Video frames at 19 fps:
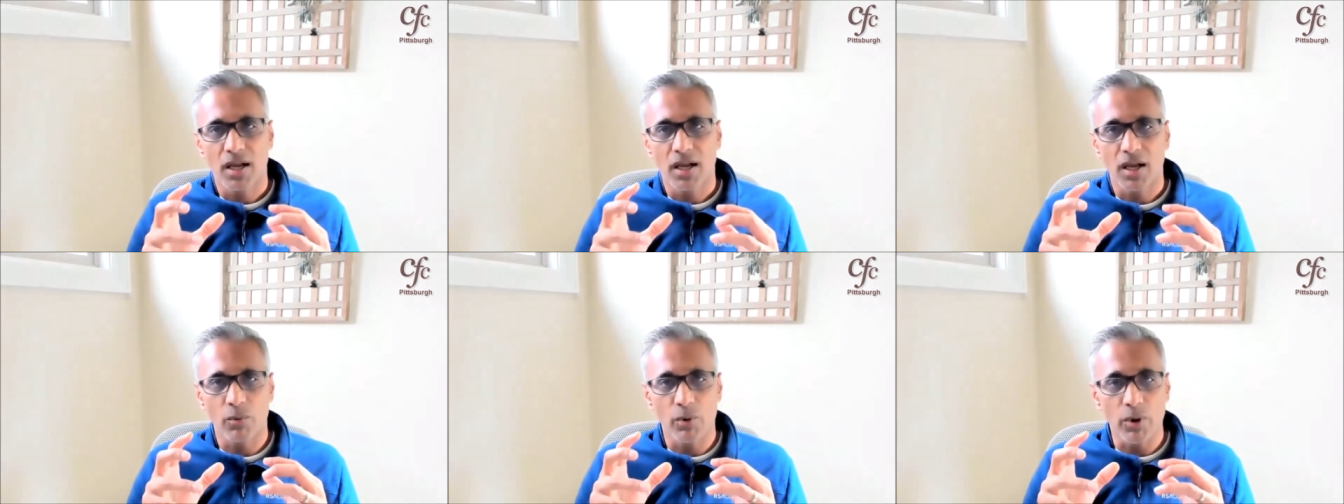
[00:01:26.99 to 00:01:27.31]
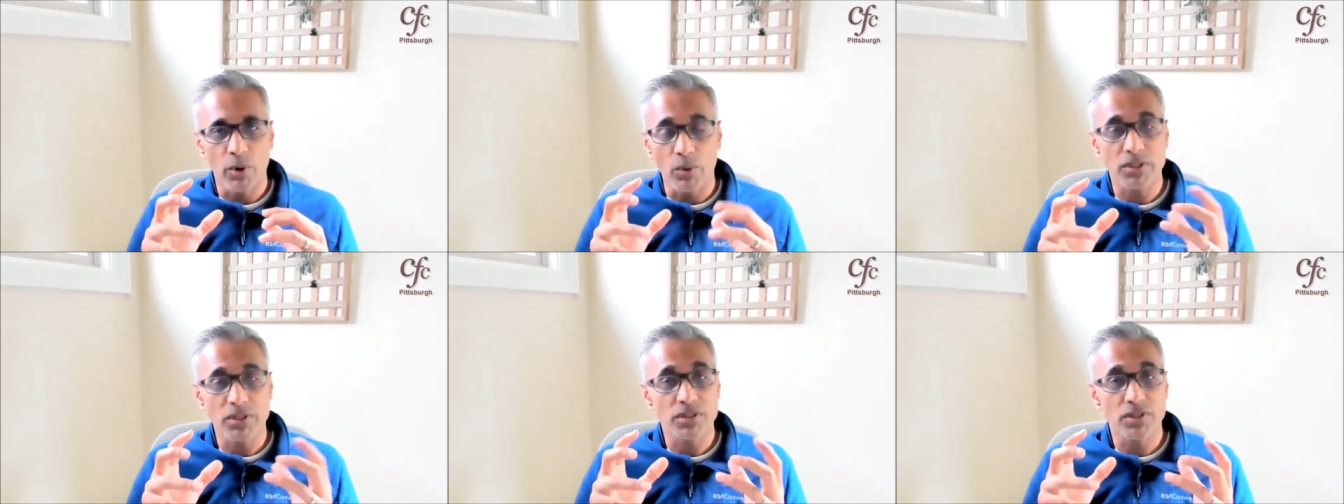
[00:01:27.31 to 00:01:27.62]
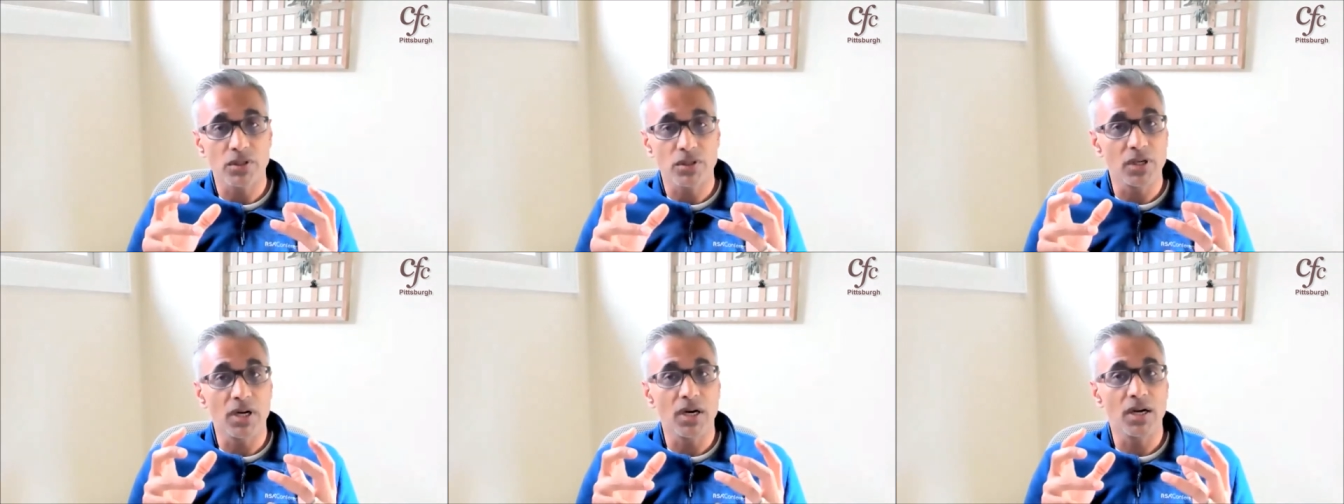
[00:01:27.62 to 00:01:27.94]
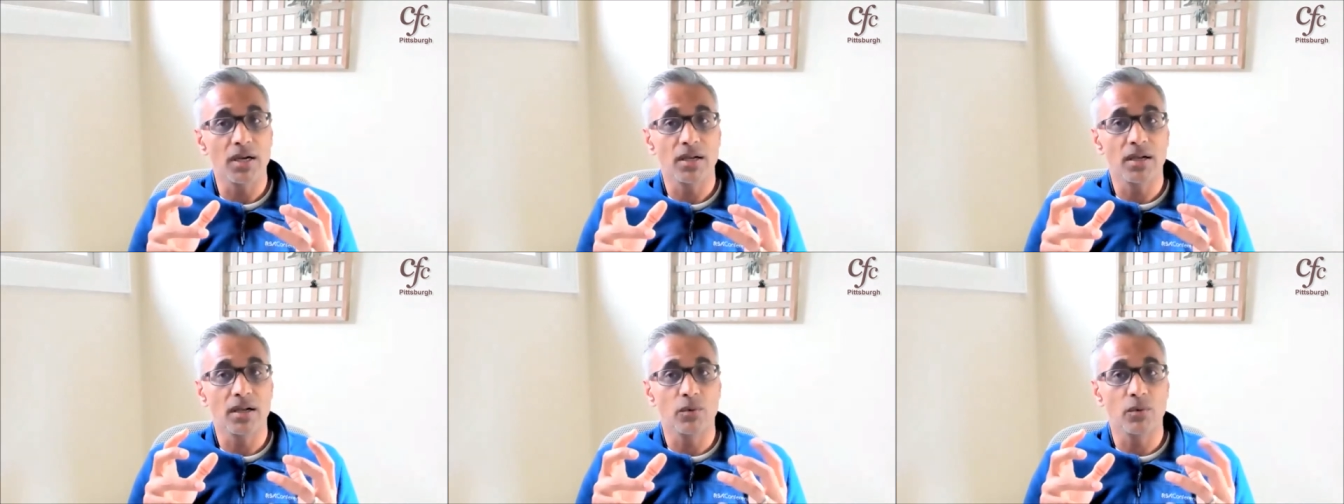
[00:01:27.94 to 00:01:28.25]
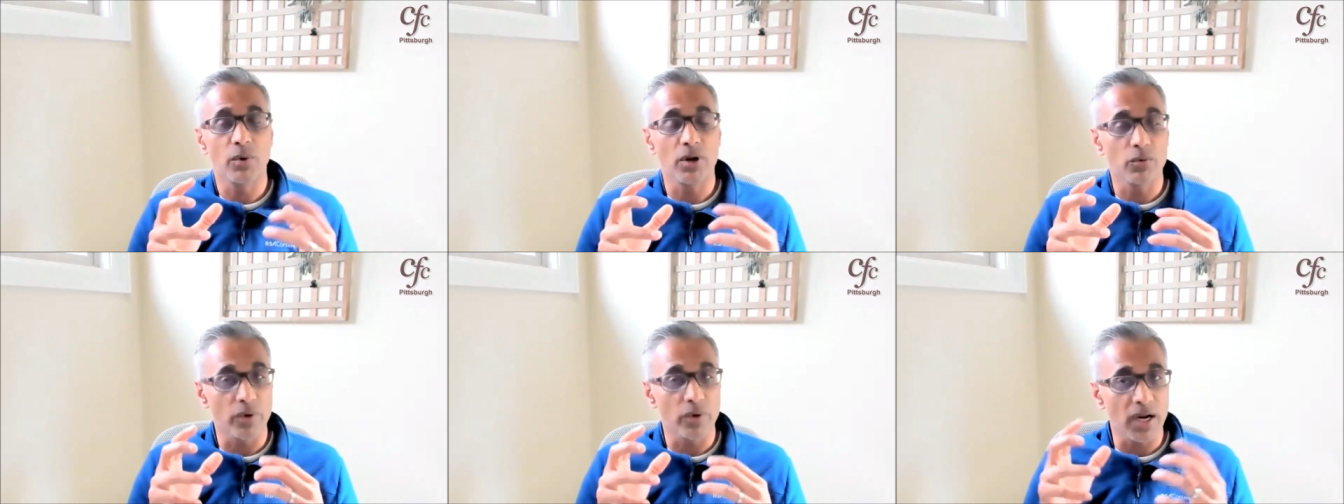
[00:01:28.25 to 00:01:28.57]
we will learn,
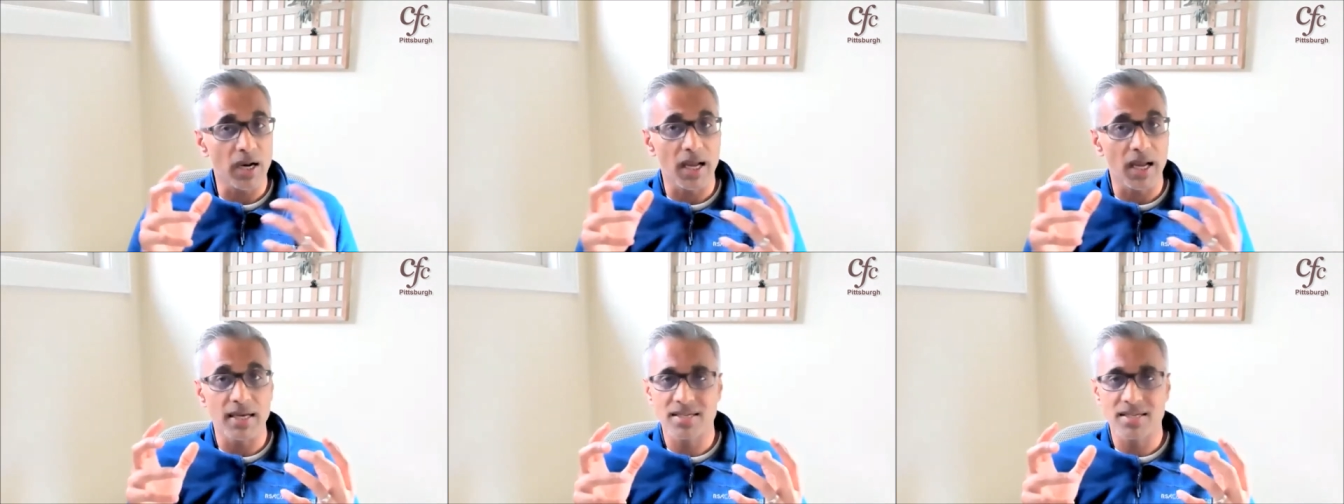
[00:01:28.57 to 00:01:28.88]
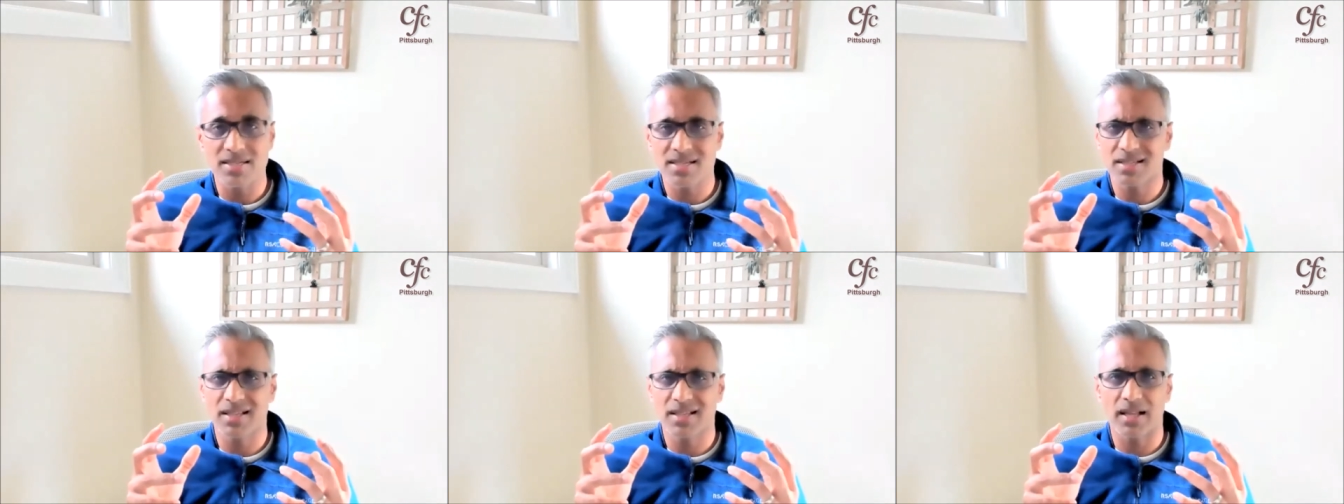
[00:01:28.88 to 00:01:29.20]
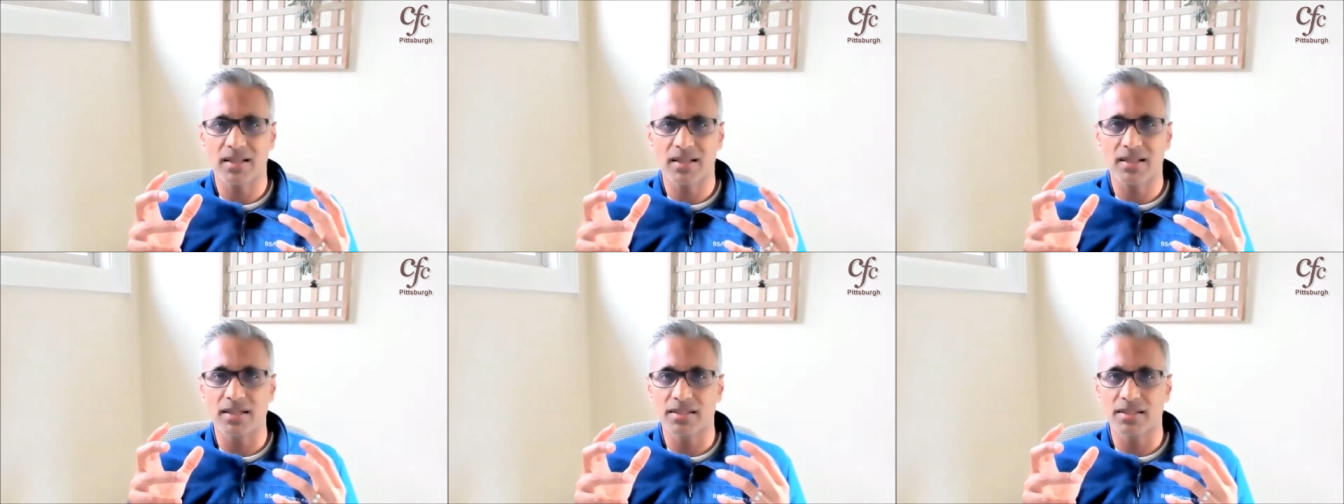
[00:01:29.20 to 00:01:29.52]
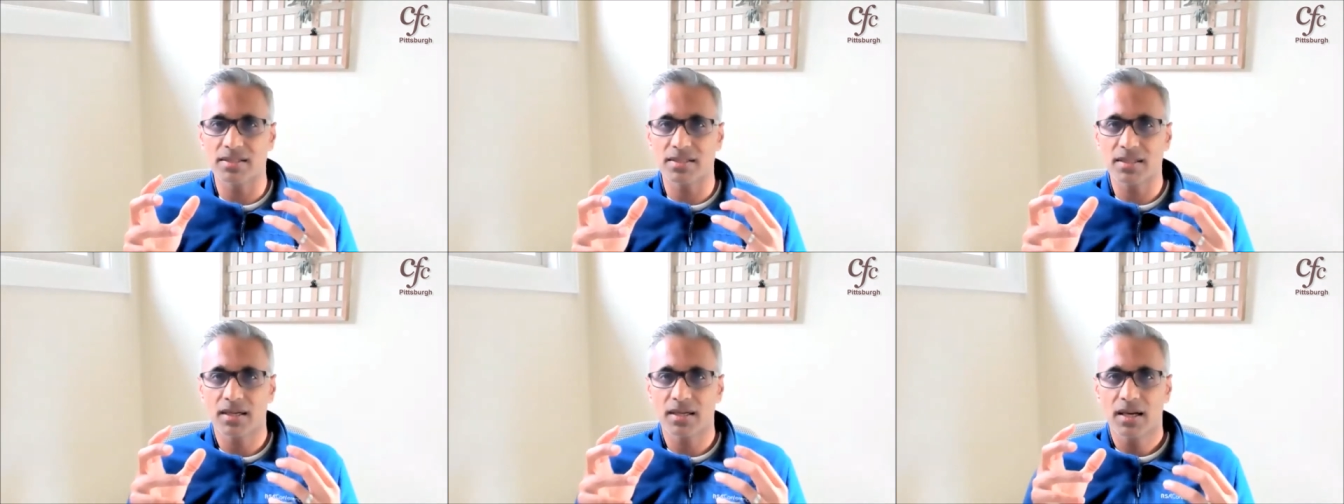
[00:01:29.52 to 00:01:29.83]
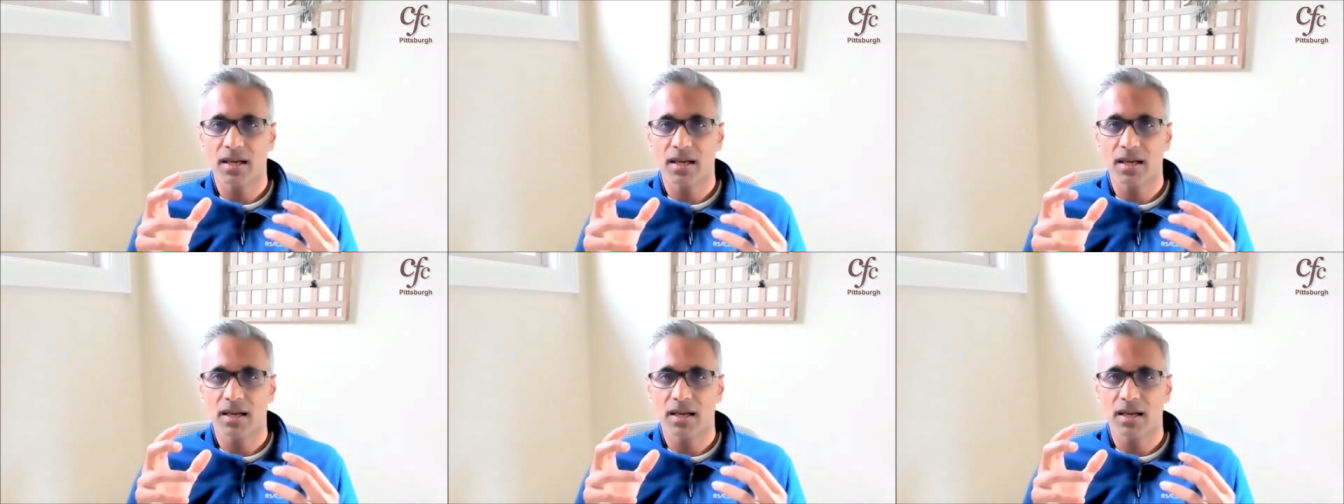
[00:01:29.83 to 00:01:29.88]
we'll realize that this